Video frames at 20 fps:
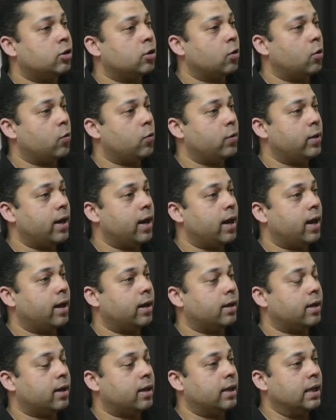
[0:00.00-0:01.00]
So we
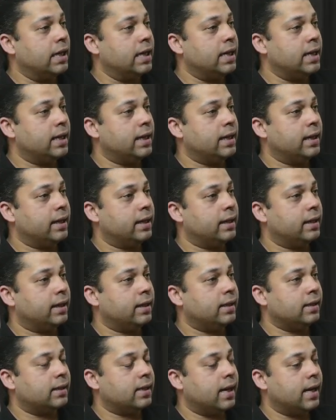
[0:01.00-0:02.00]
are currently
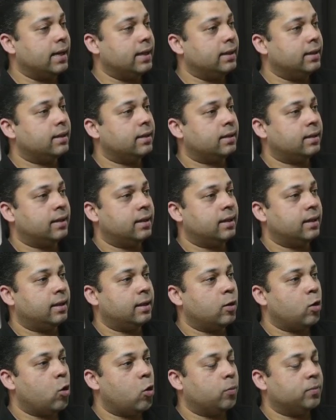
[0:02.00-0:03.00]
inside
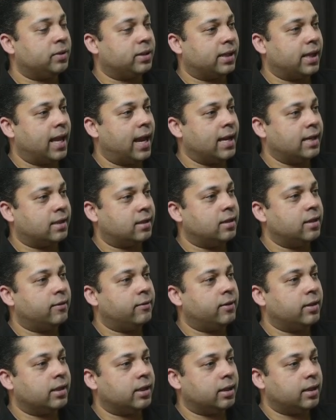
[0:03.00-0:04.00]
the
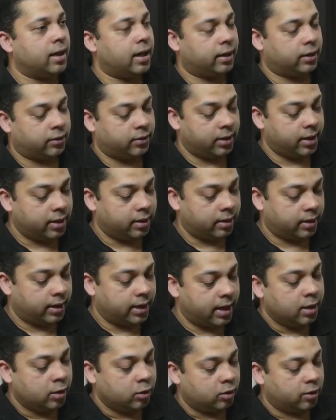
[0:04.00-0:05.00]
home/Dev Rishi directory.
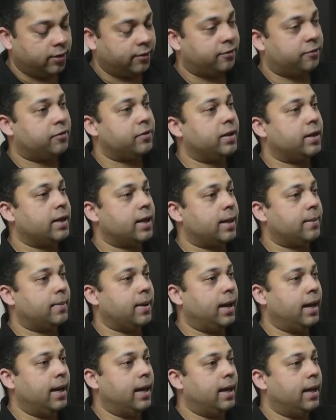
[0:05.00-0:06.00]
Okay, so if we type
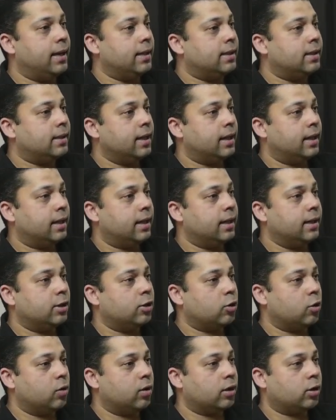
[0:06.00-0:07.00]
ls, it'll
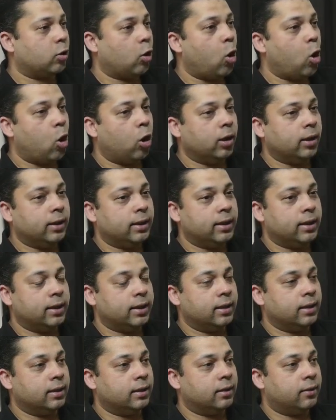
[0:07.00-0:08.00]
show us all
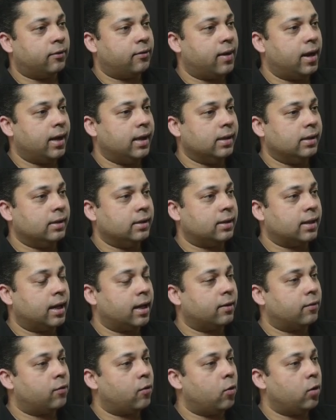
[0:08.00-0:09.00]
the files
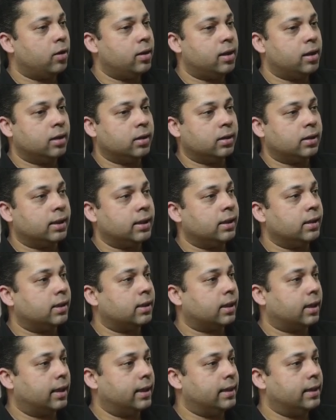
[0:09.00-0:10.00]
and folders
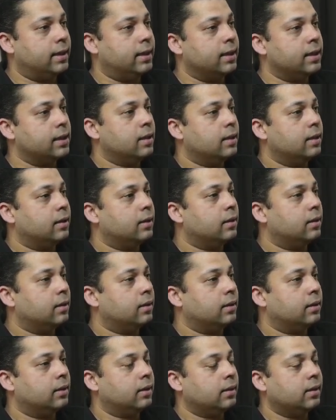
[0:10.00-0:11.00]
inside the
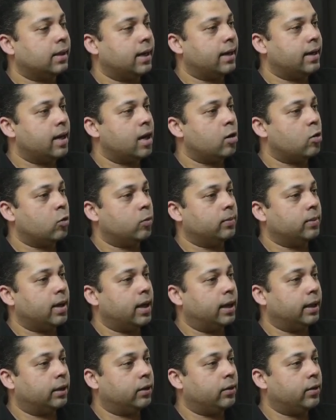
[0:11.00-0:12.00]
inside our home
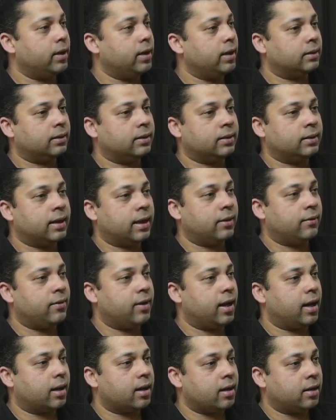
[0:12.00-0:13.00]
directory that
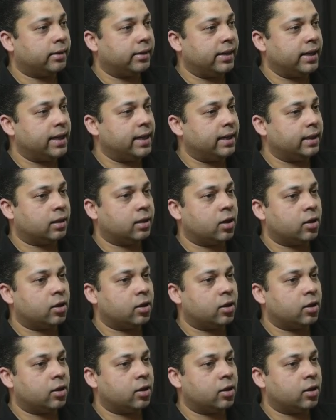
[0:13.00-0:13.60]
we are currently in.